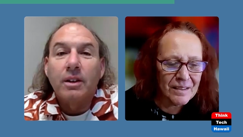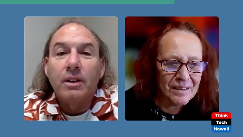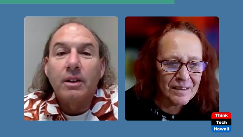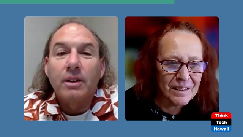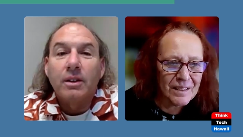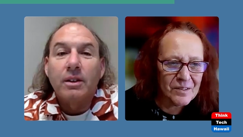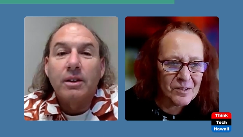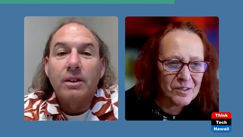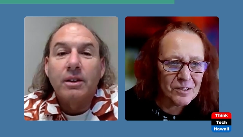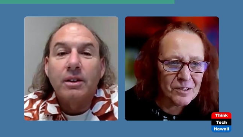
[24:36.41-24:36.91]
Speaker 1: in
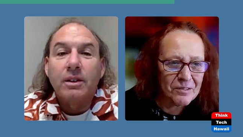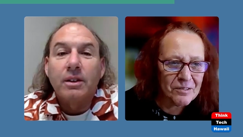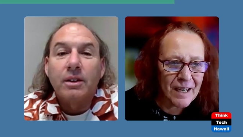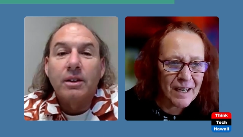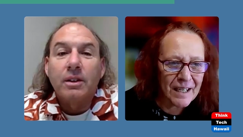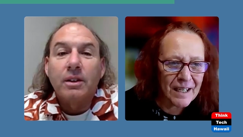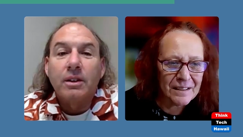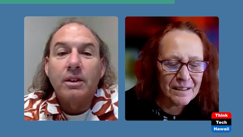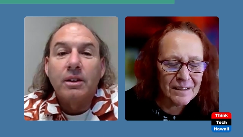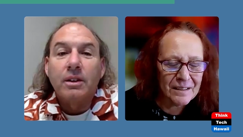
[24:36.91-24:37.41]
these
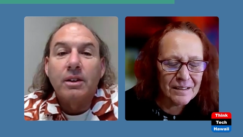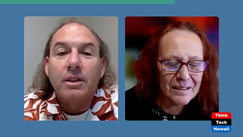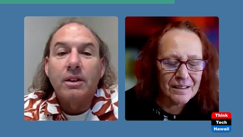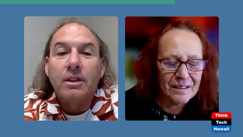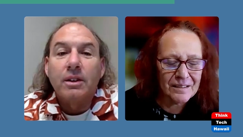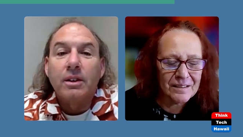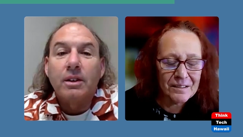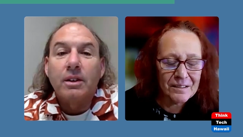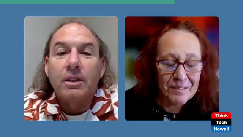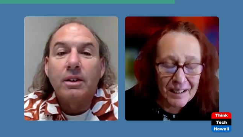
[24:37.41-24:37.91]
directed
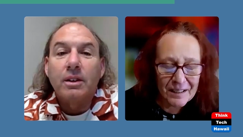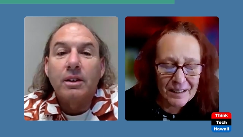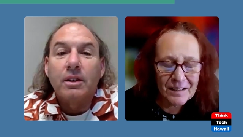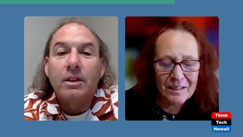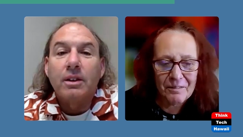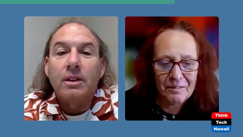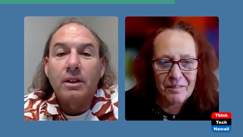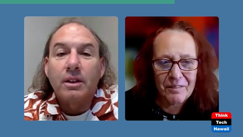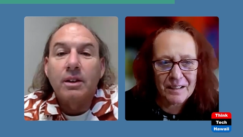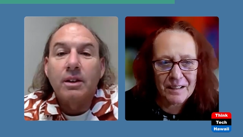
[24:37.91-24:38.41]

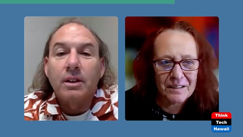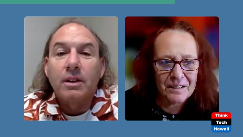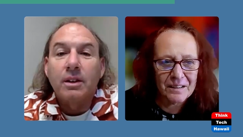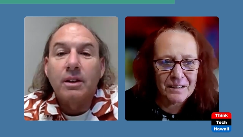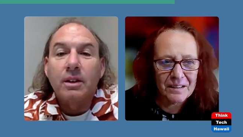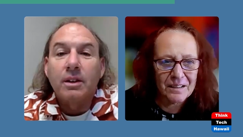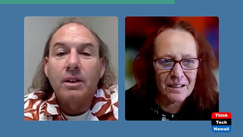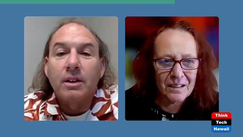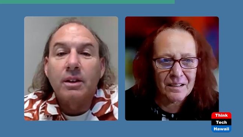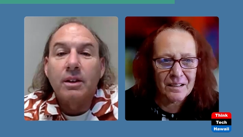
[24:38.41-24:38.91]
directly
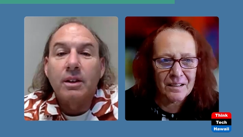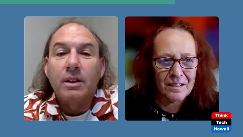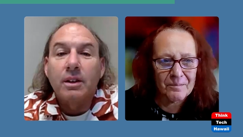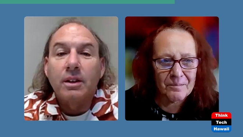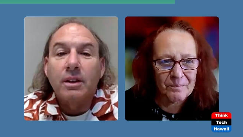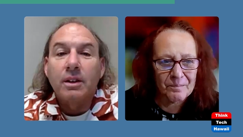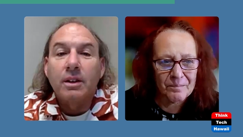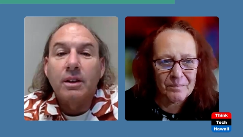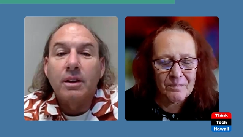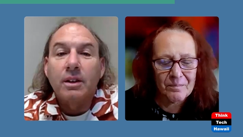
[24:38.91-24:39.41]
affected
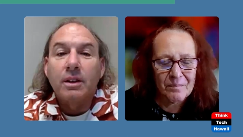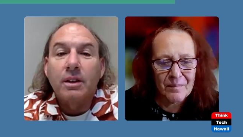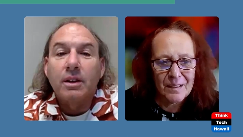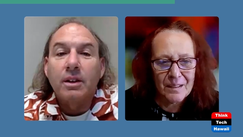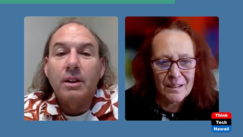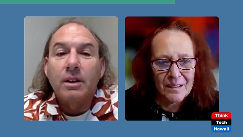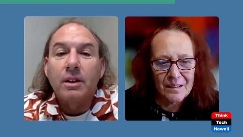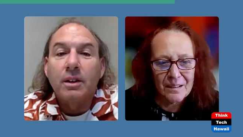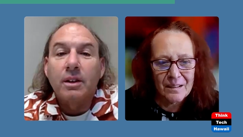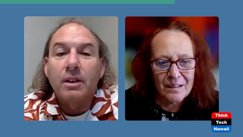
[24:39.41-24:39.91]
um,
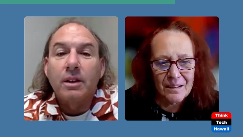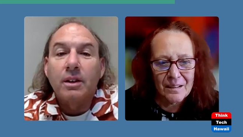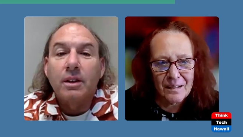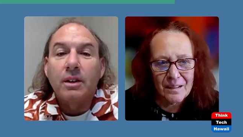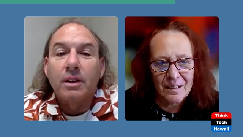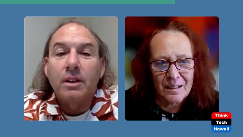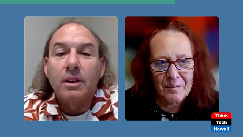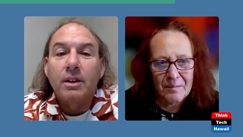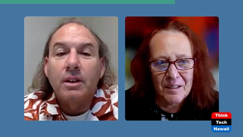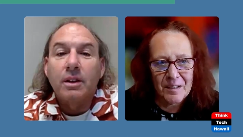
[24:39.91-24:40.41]

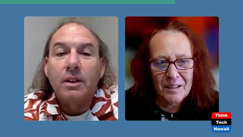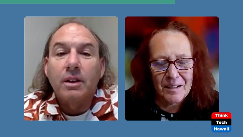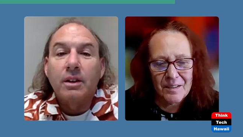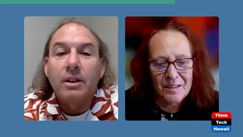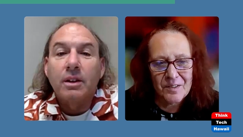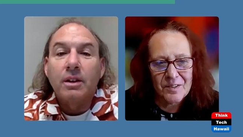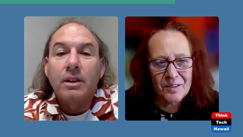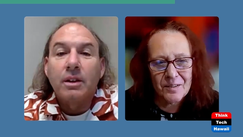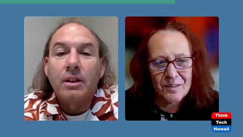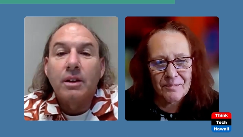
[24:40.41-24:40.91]

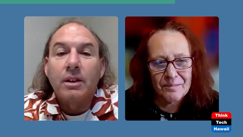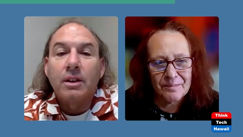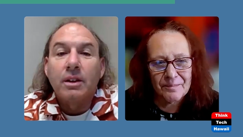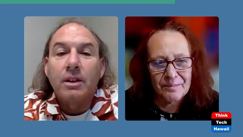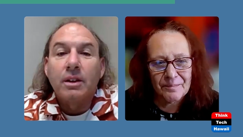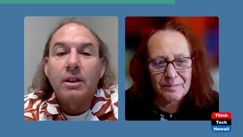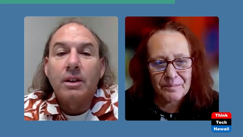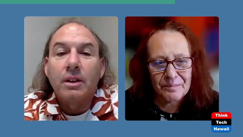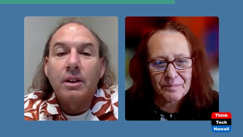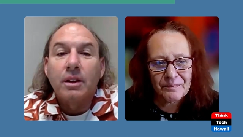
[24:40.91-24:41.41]
communities.
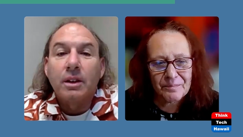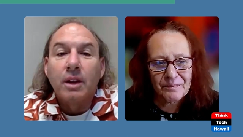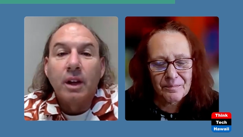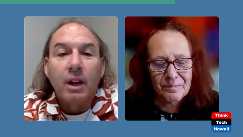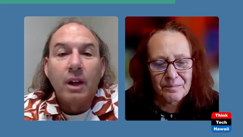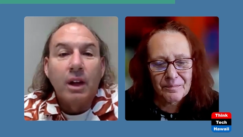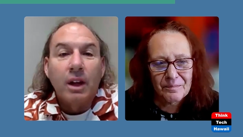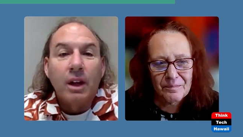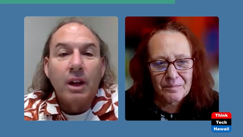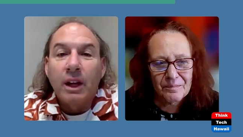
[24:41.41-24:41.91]

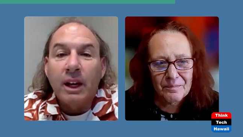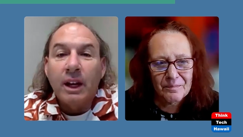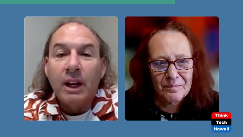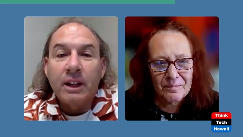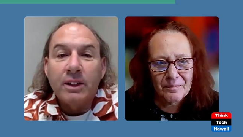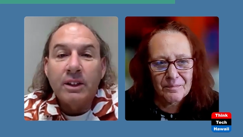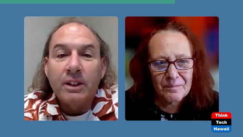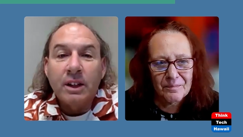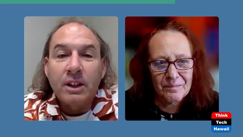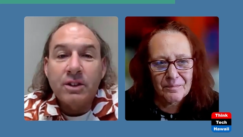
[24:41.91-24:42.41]

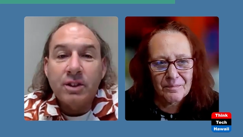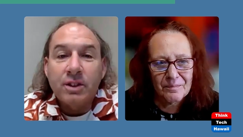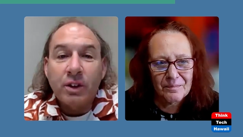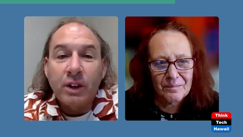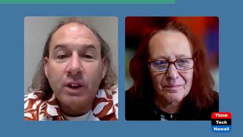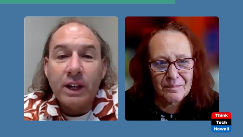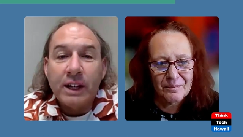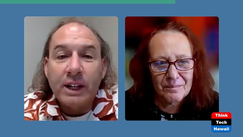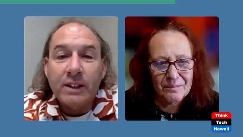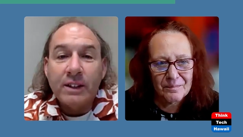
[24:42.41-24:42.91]
Speaker 2: And it, it's a
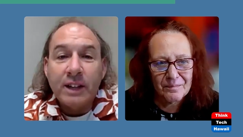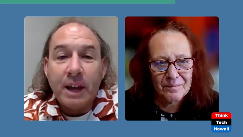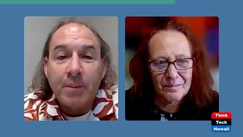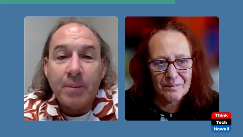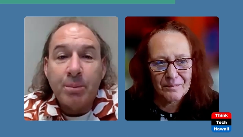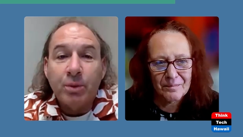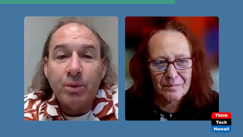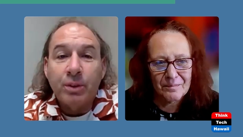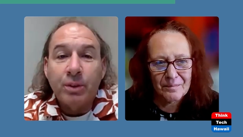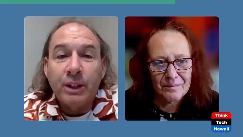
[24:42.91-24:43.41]
great
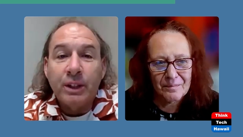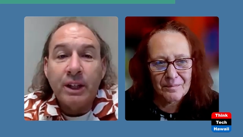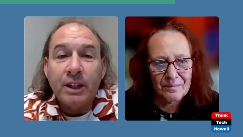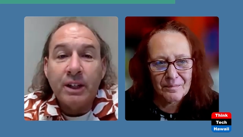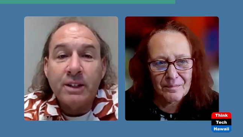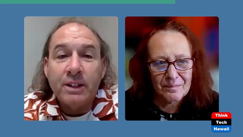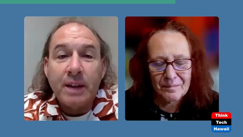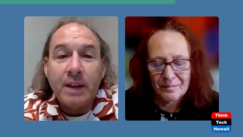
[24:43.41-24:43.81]
example, really, because